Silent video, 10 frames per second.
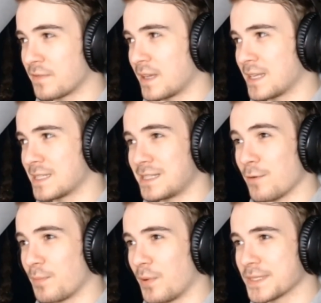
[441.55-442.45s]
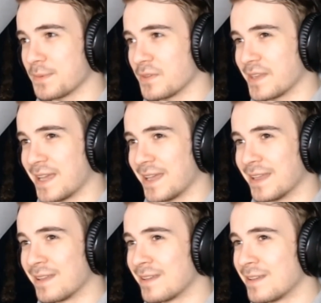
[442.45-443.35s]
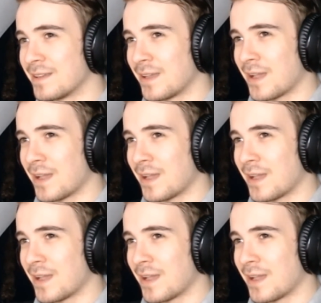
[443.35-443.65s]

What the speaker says: it's near impossible to hit. And